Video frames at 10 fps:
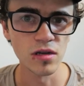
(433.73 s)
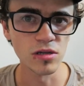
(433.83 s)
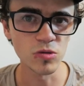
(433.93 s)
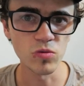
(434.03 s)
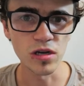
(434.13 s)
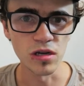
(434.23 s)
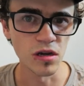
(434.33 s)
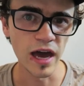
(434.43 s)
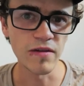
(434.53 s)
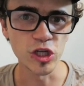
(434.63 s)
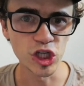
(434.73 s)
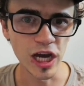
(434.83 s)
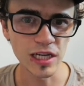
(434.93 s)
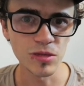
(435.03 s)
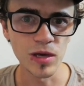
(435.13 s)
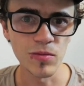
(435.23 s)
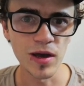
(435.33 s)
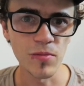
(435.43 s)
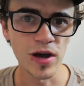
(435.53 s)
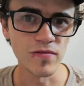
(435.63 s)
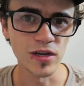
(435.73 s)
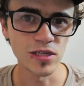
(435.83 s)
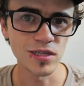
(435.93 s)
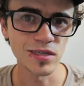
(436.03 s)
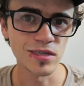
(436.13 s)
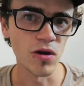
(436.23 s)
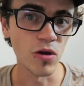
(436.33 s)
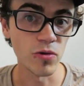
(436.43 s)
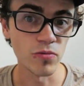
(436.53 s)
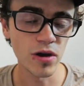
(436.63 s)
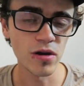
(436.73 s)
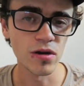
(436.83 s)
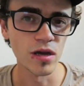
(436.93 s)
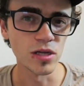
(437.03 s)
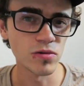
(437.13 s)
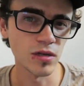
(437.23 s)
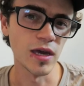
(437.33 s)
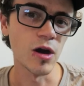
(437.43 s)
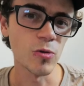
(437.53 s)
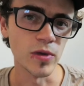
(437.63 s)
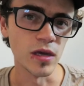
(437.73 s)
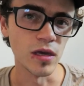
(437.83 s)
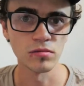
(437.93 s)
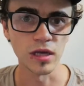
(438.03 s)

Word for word: just want to have a chat to me about my adventures on the road, has really helped me,